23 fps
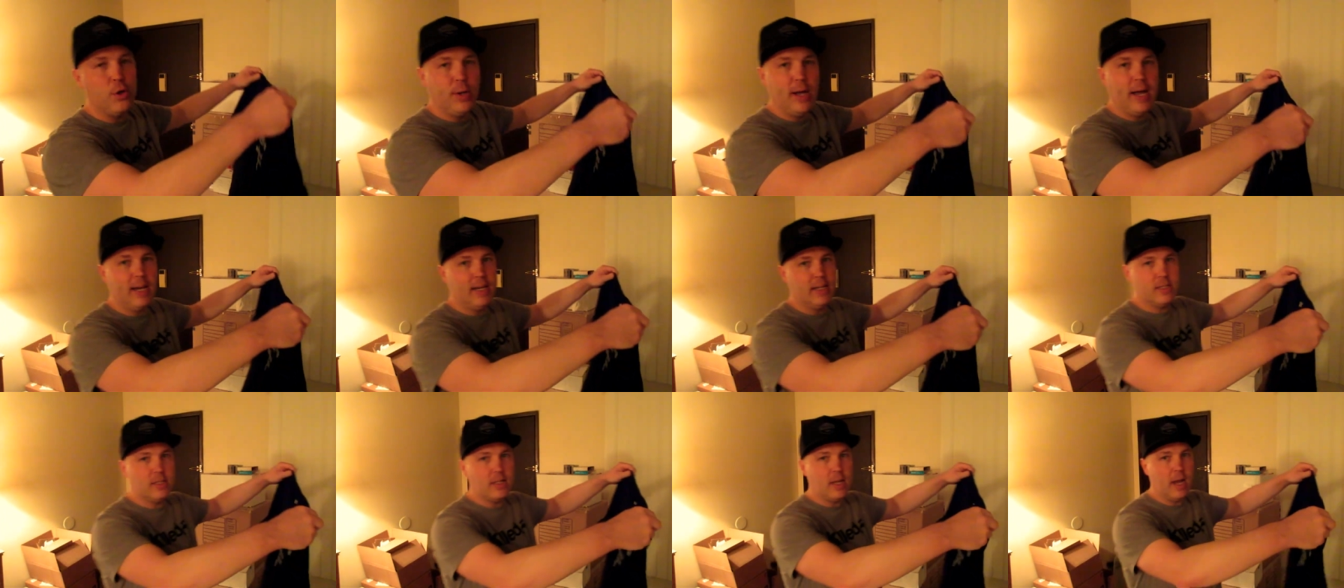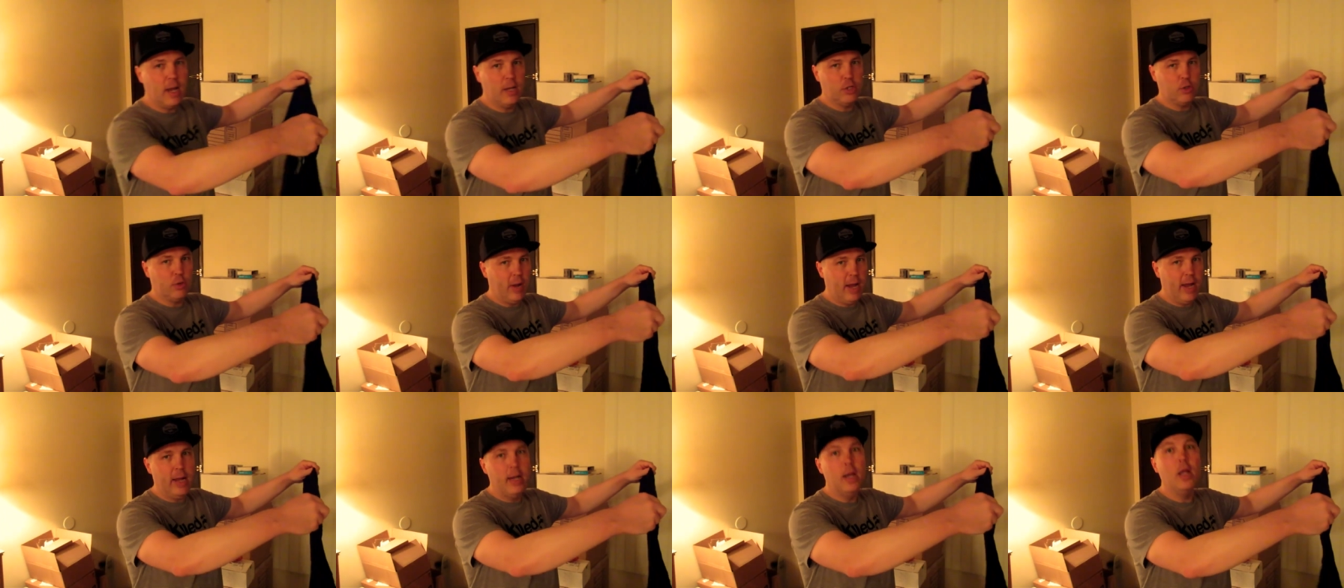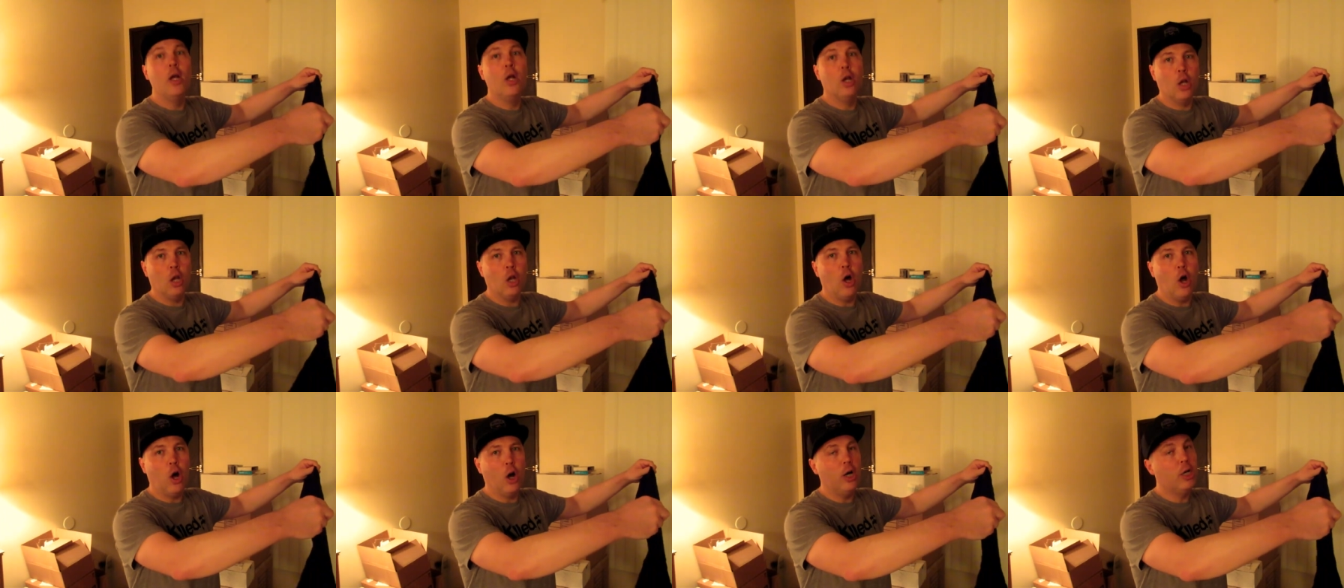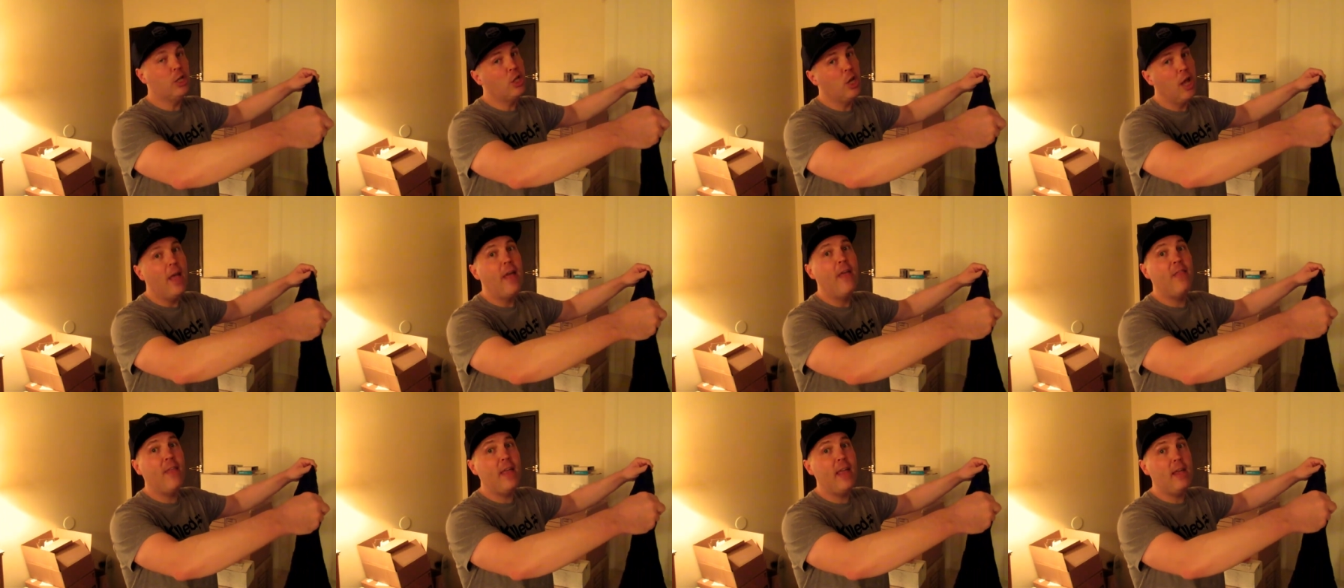you got the size right. Large,
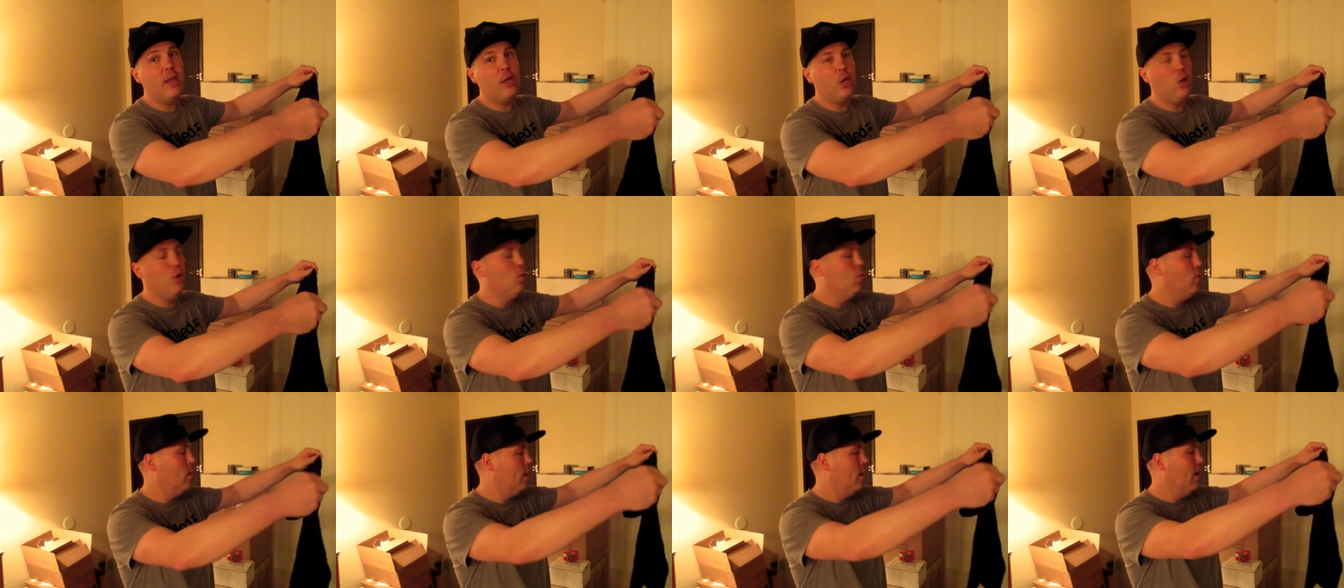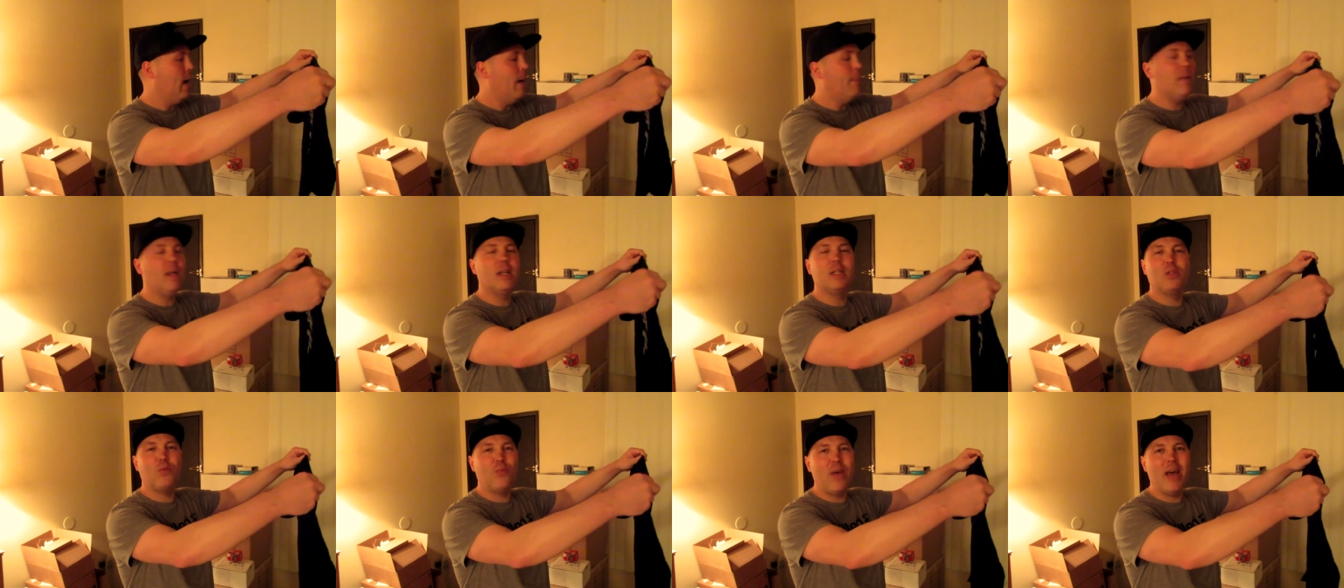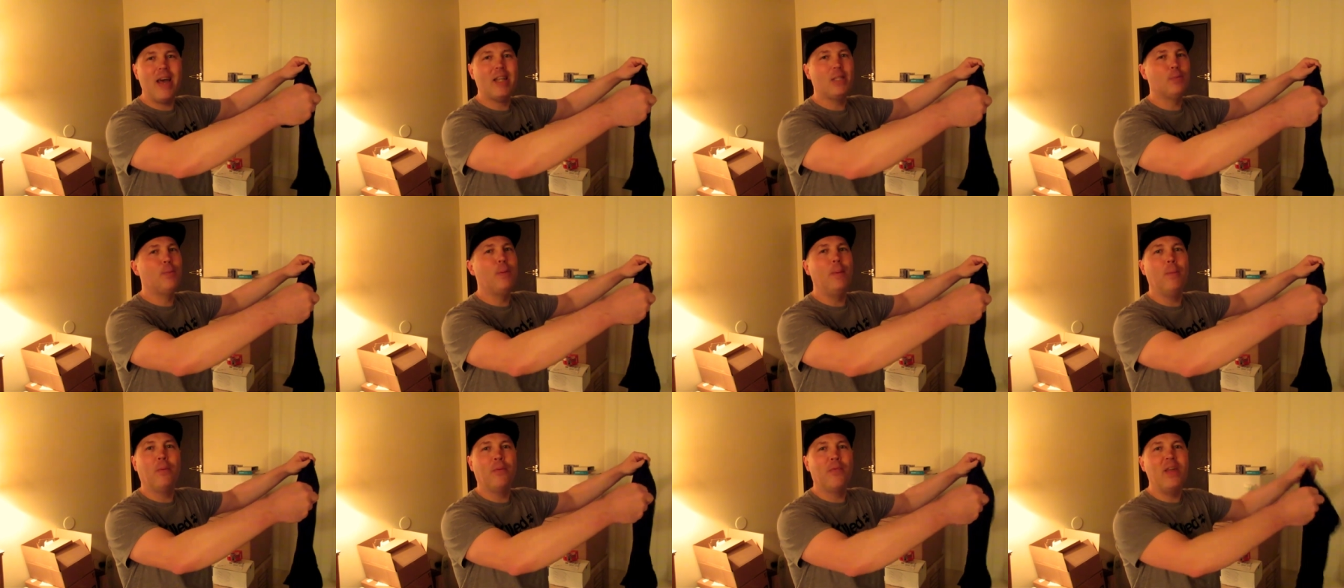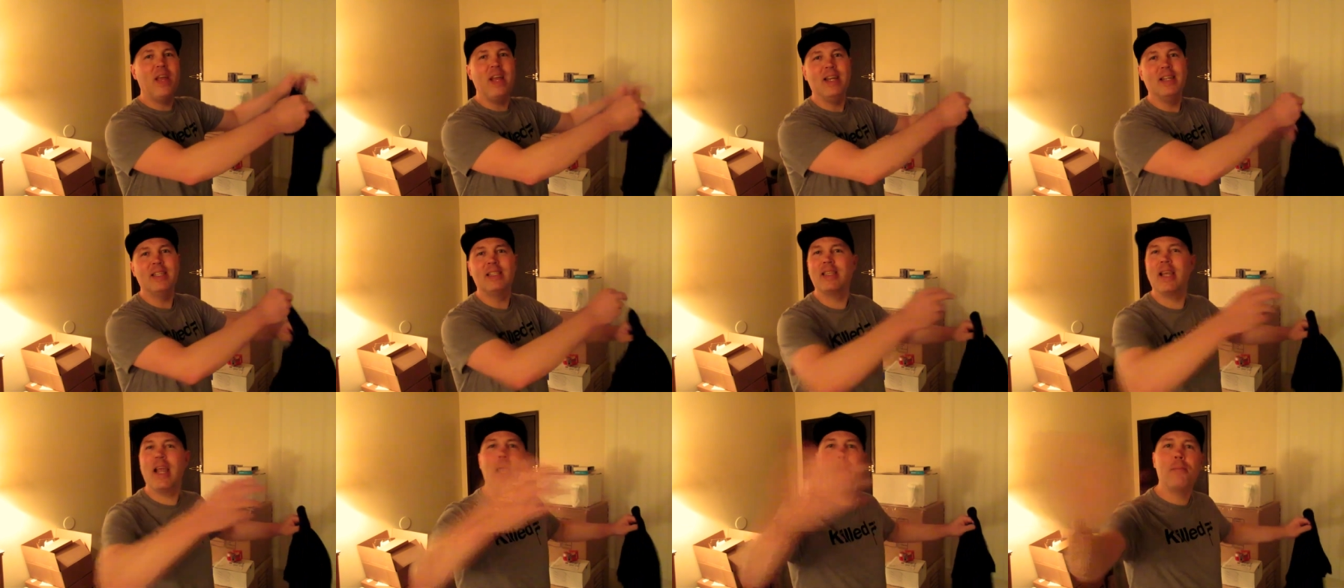Thank you. I'm not as fat as people think.
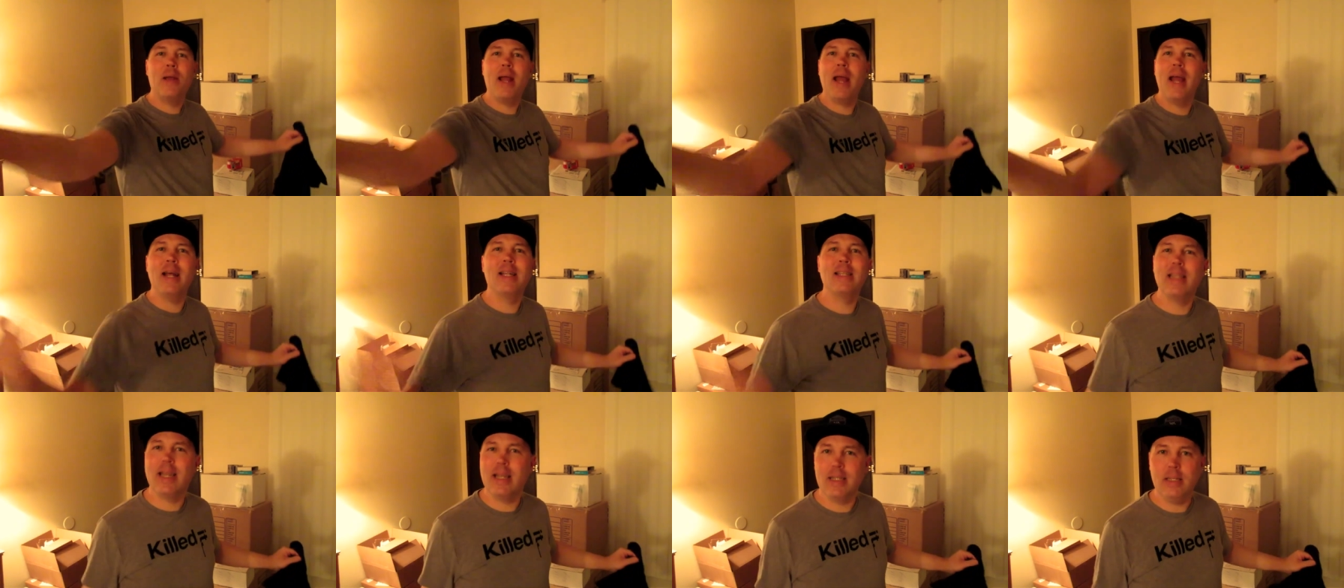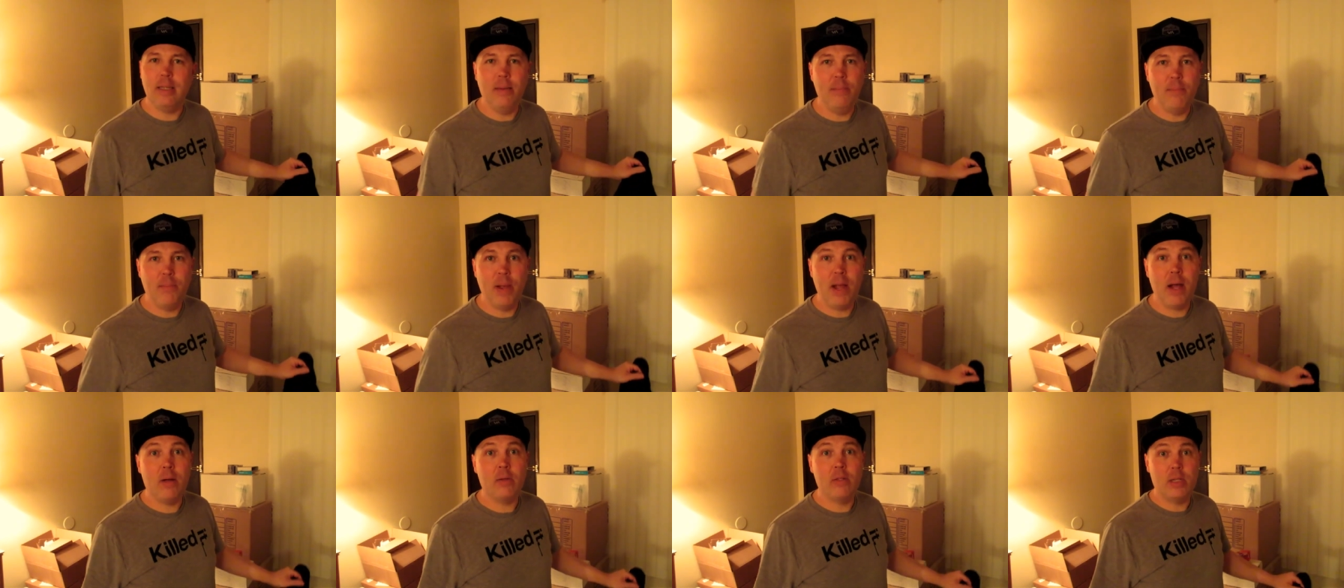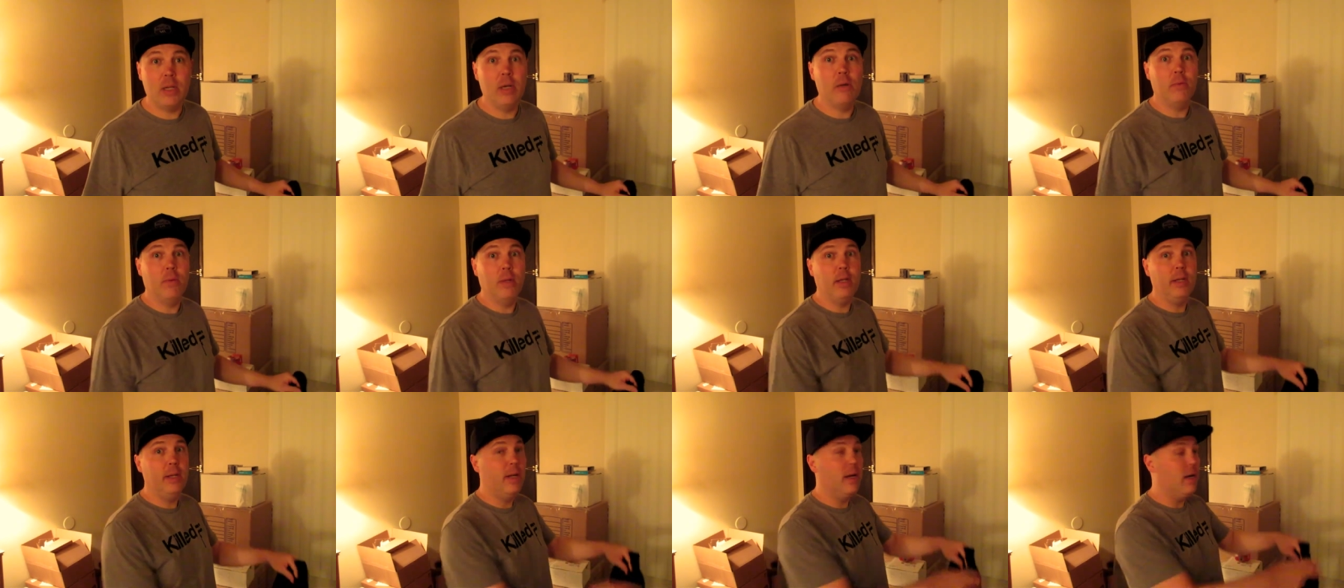This camera adds like 10 pounds and it really